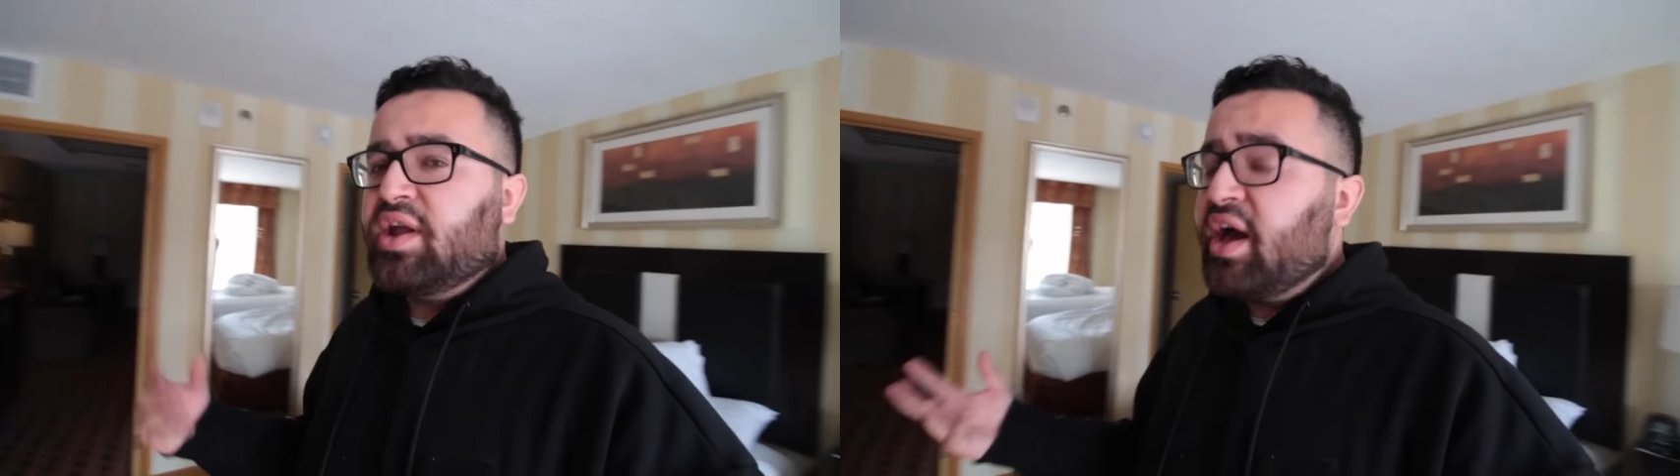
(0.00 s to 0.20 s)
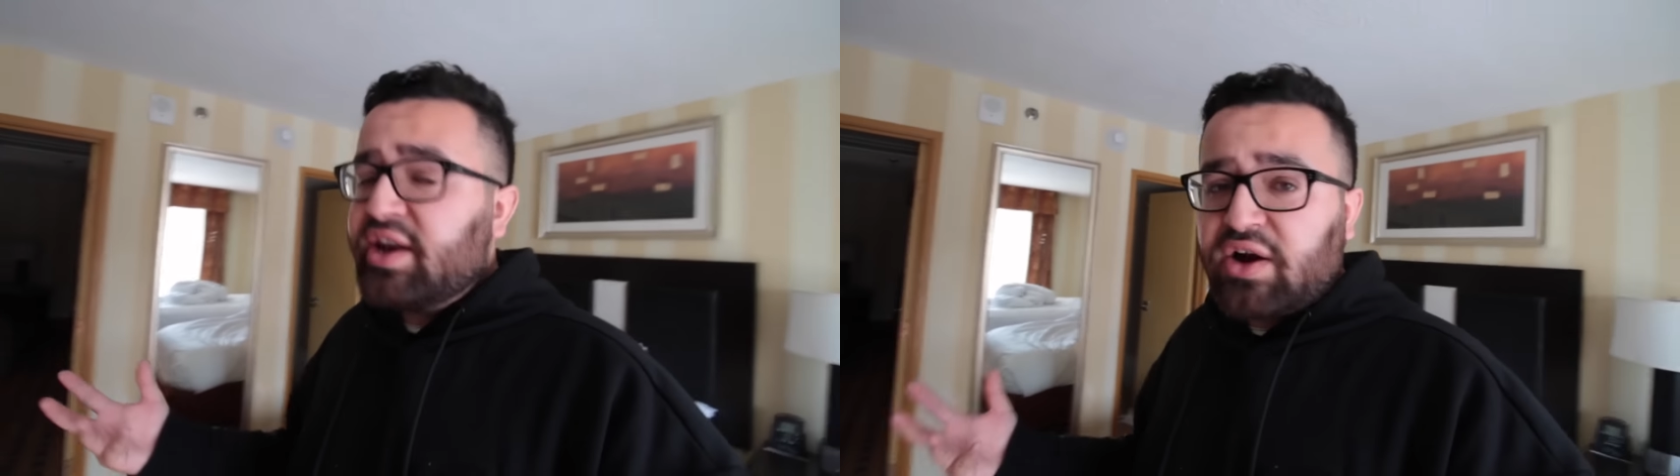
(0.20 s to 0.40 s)

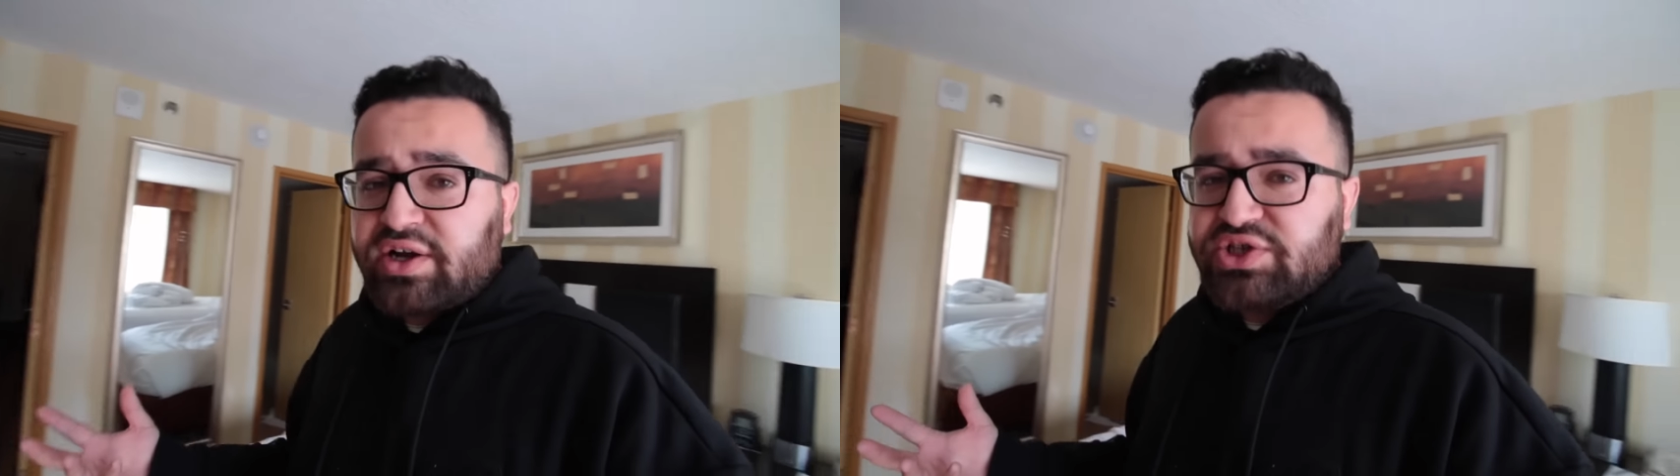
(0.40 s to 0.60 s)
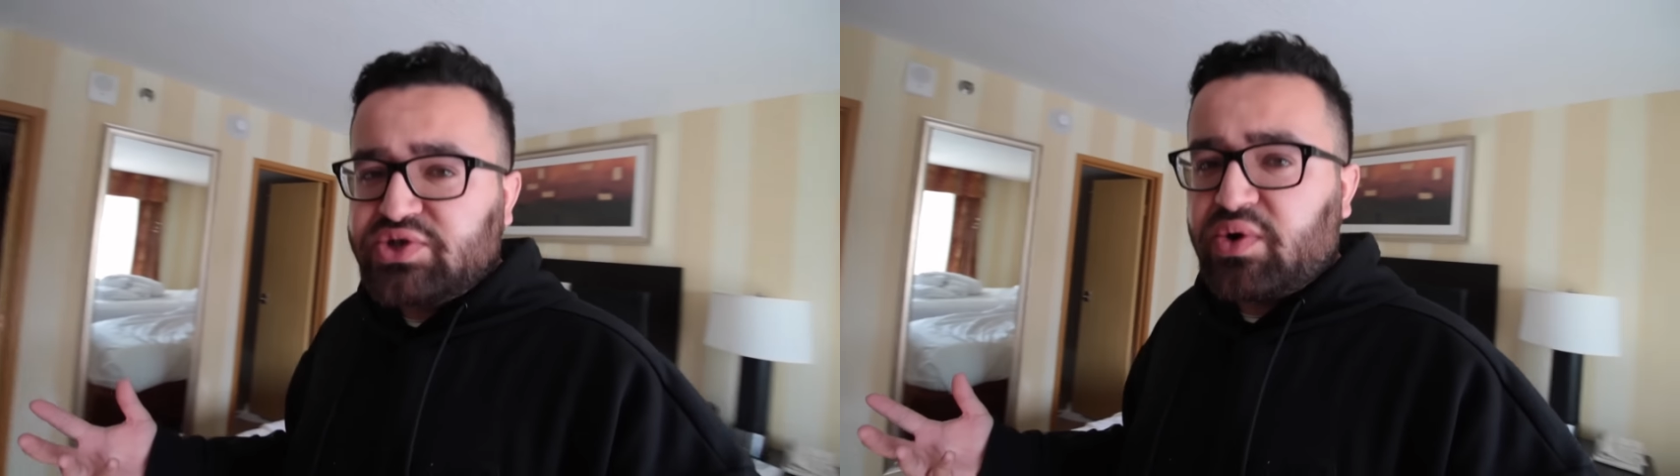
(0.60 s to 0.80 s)
not in our
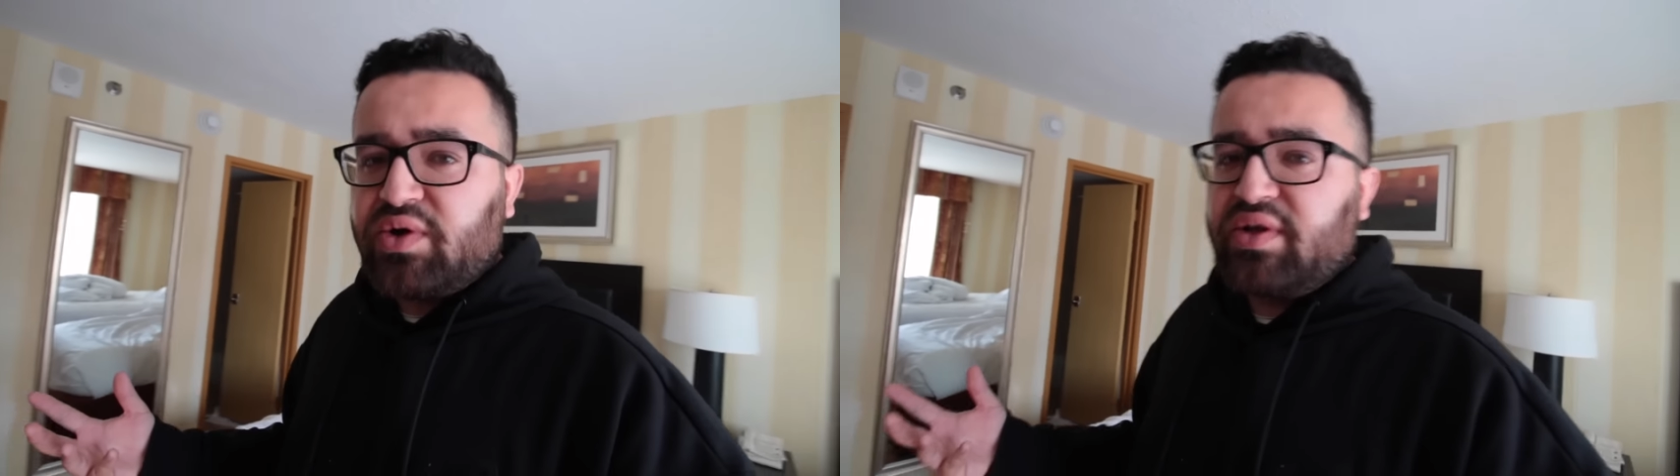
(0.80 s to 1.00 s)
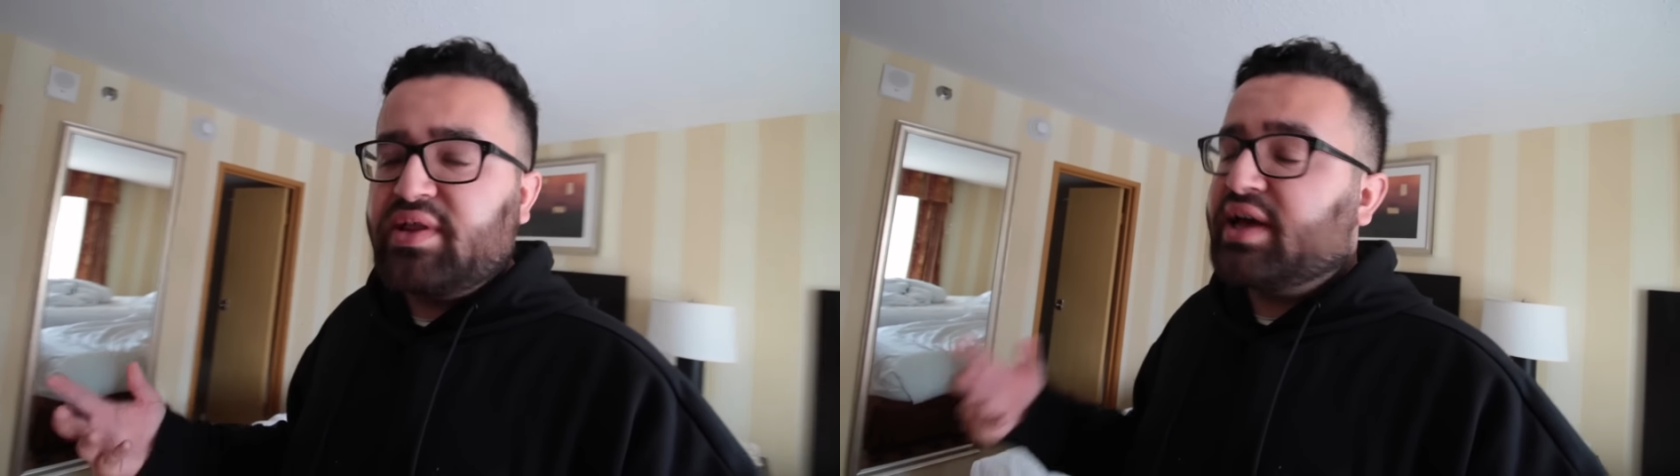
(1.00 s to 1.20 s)

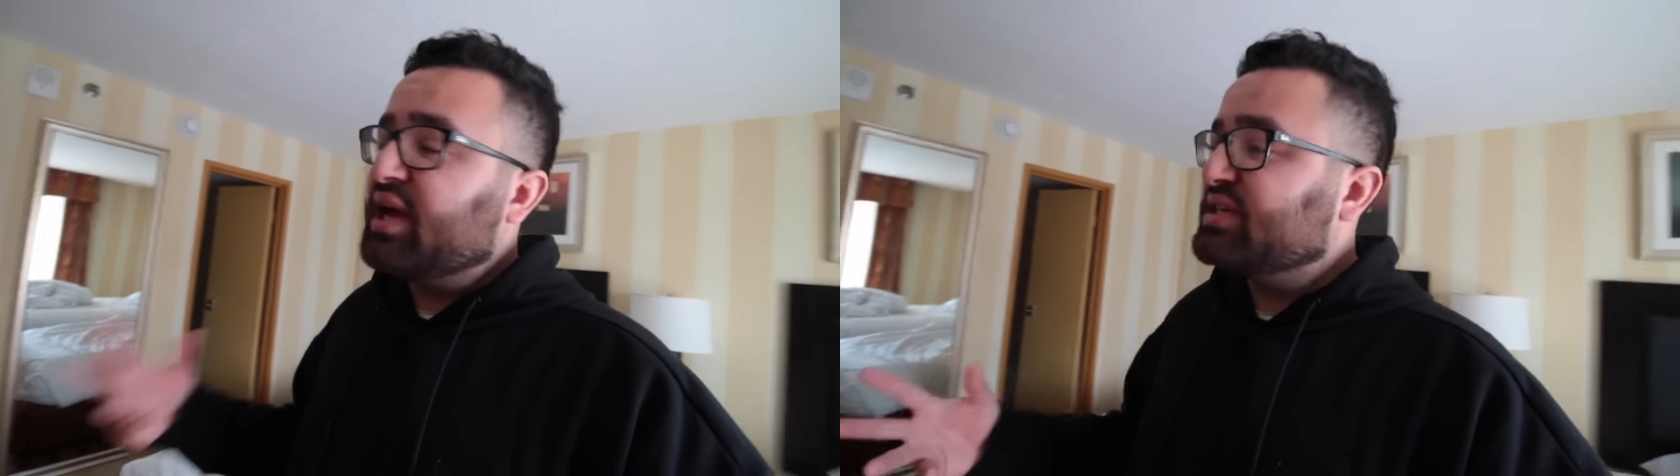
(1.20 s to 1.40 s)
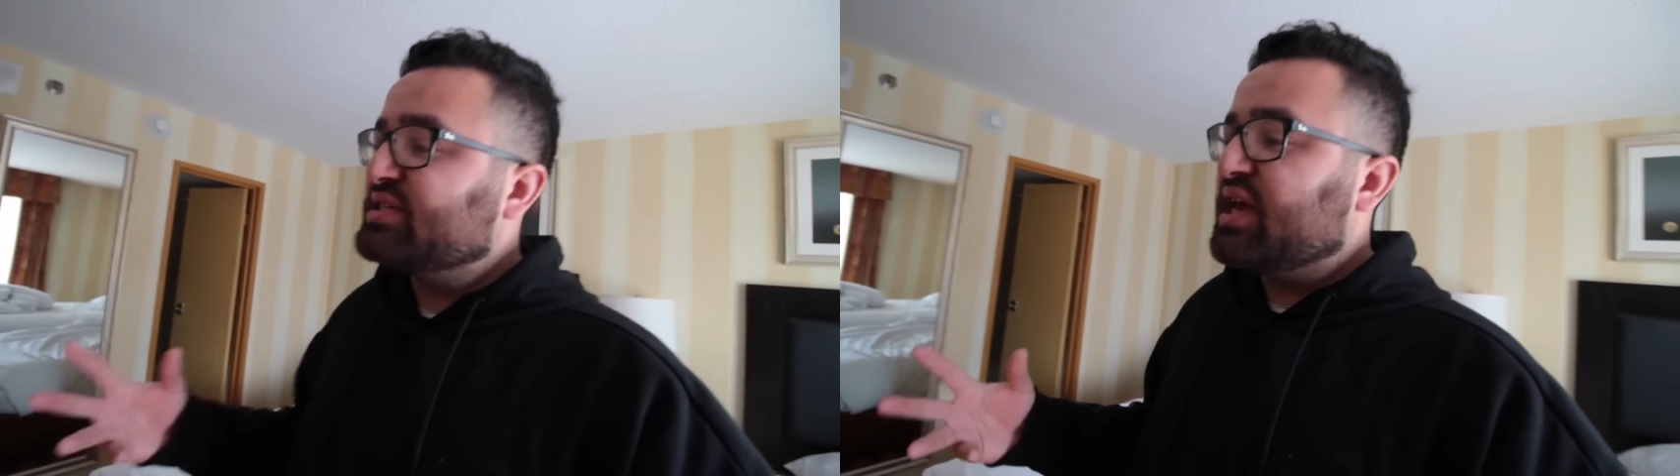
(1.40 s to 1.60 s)
control, like
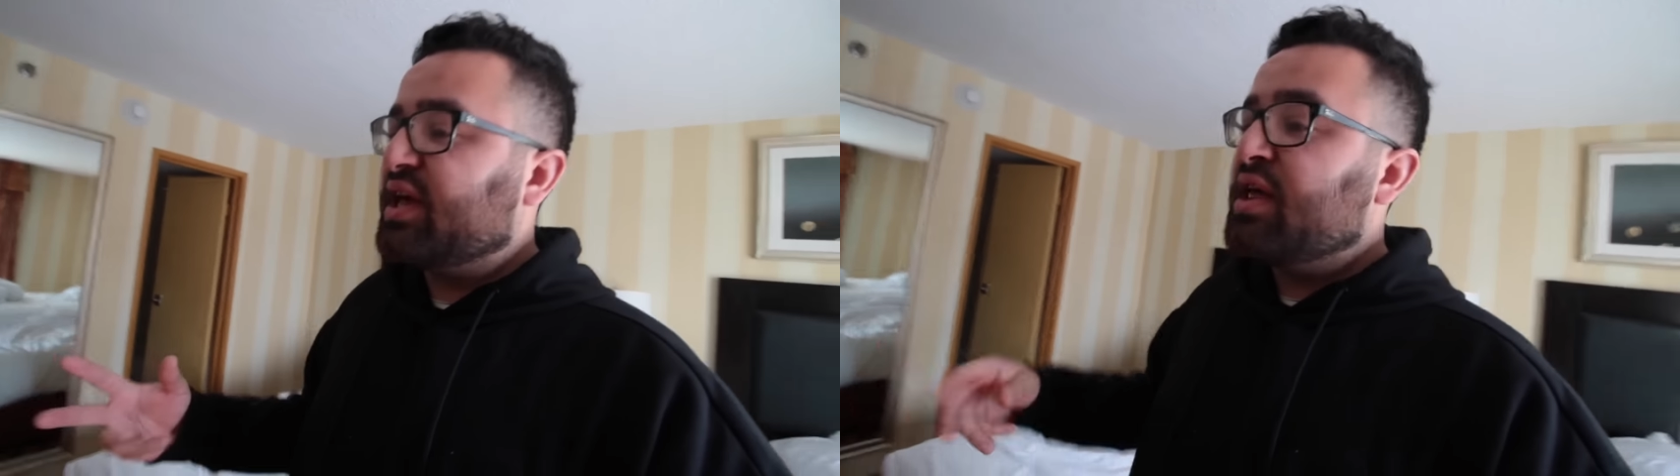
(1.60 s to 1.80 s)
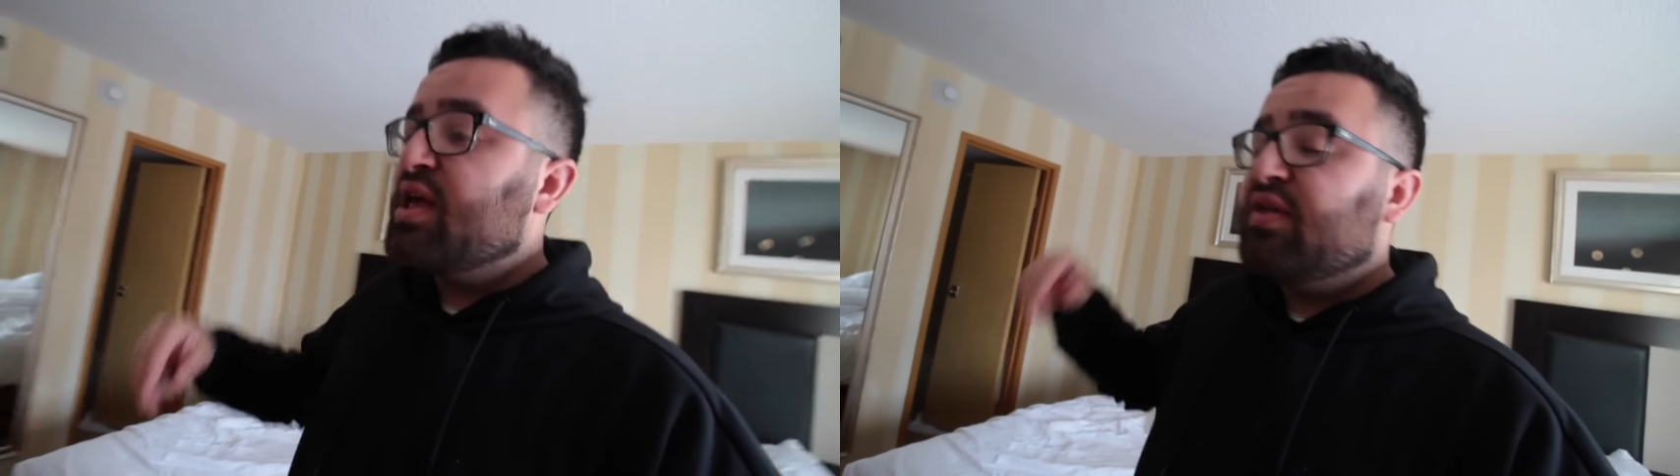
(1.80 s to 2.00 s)
I said.